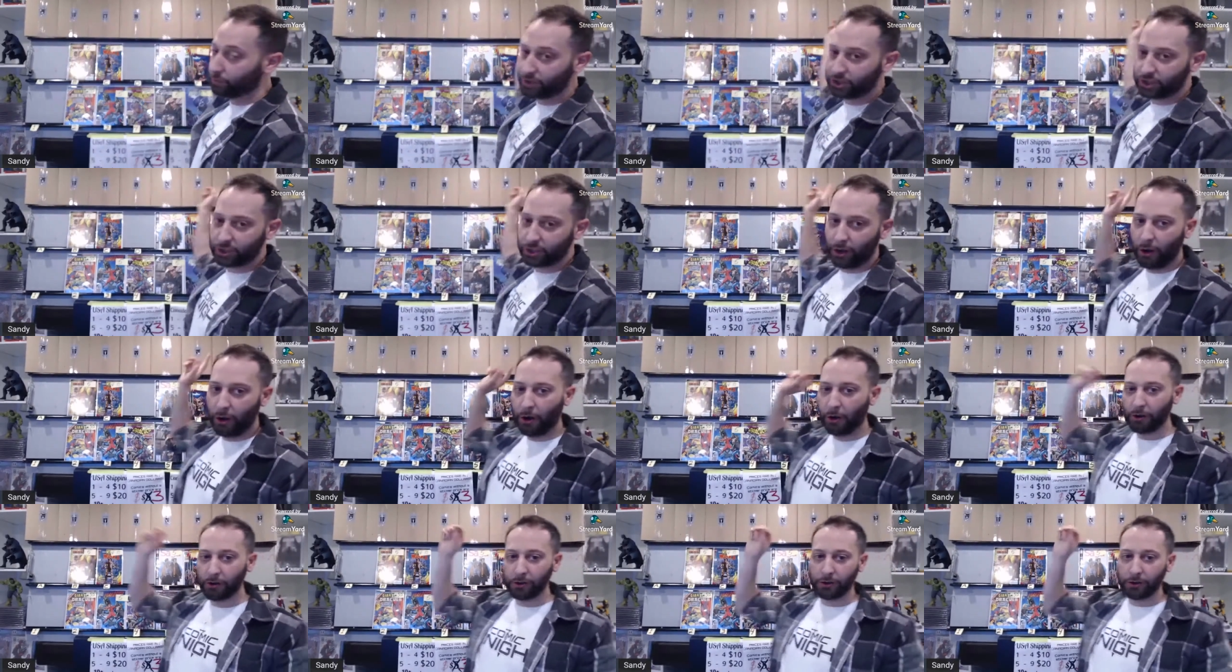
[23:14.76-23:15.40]
which
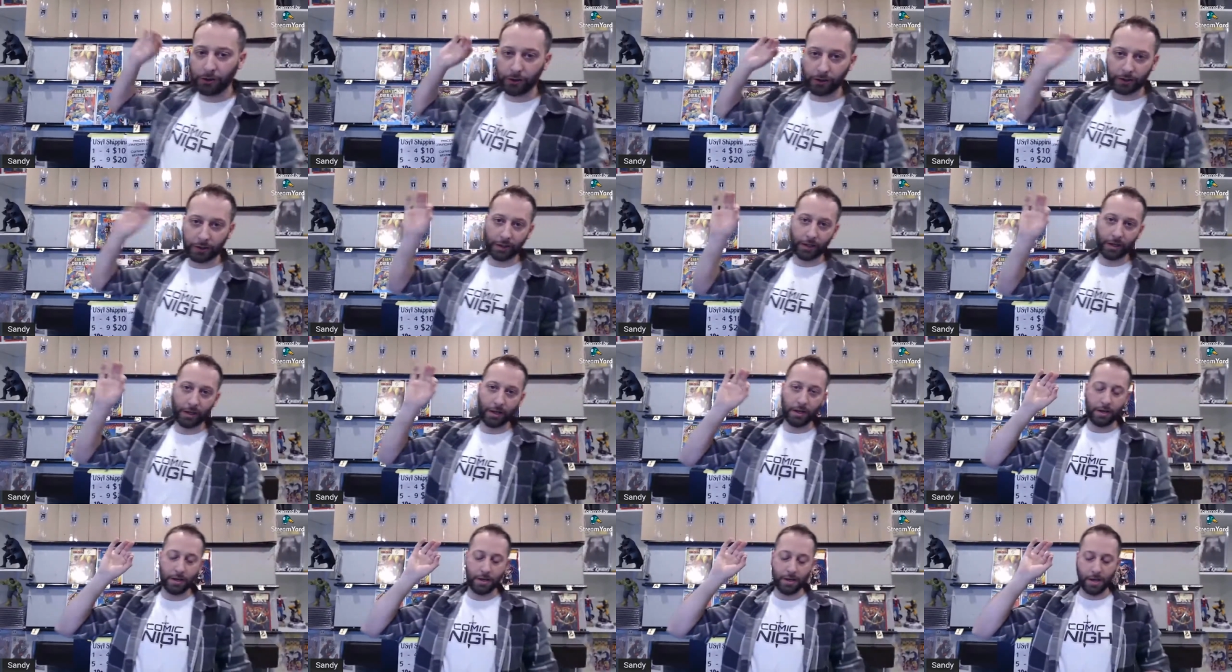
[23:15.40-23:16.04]
all look
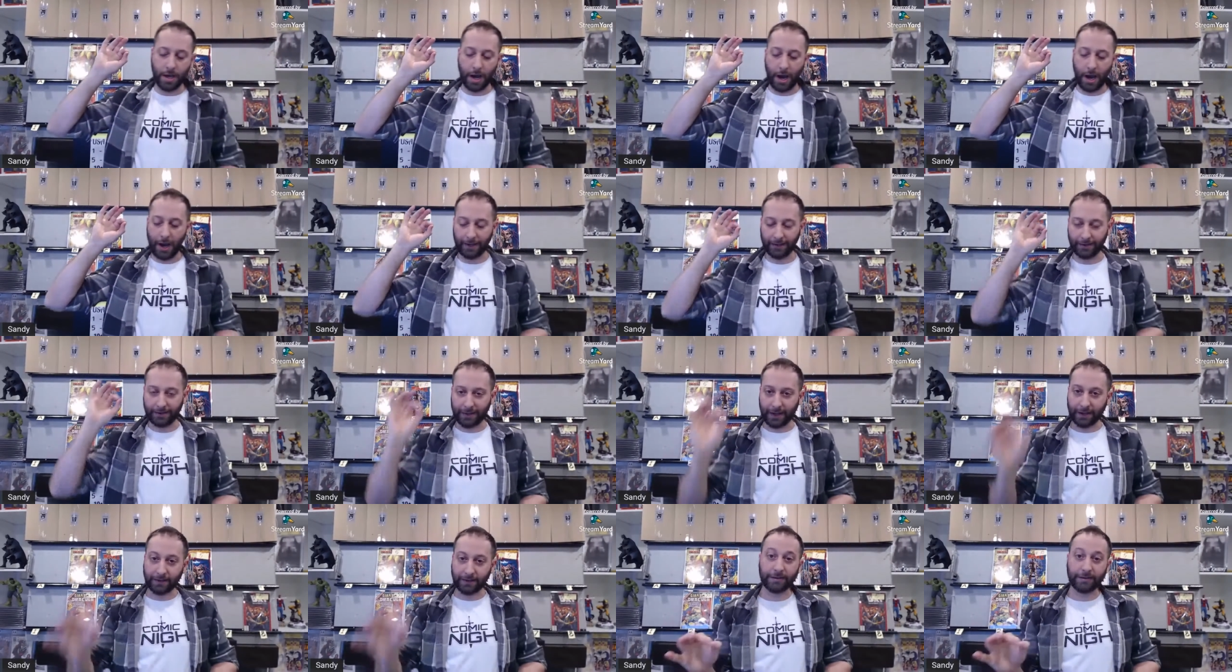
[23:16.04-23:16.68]

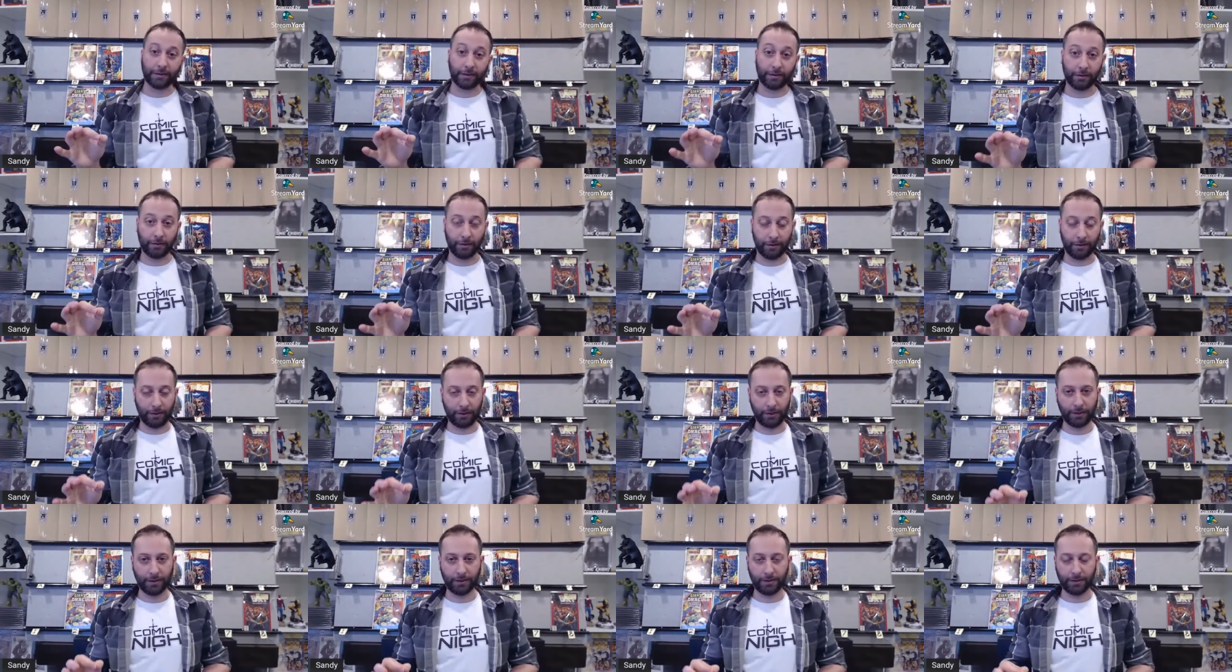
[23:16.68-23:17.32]

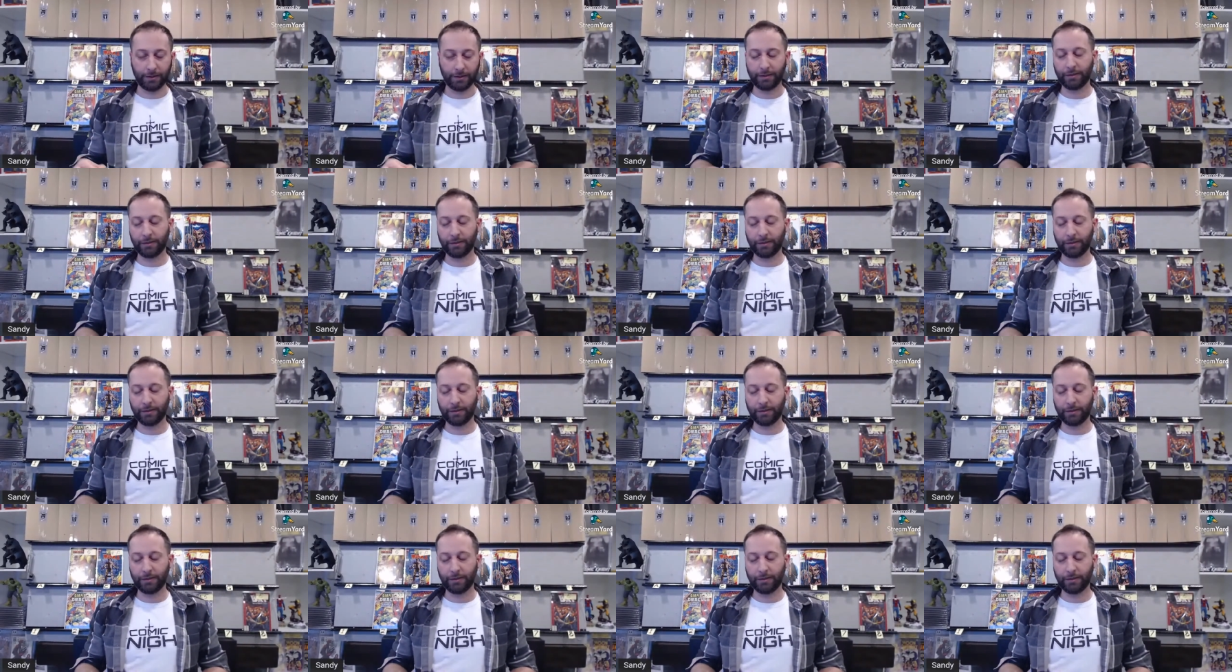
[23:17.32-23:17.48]
identical.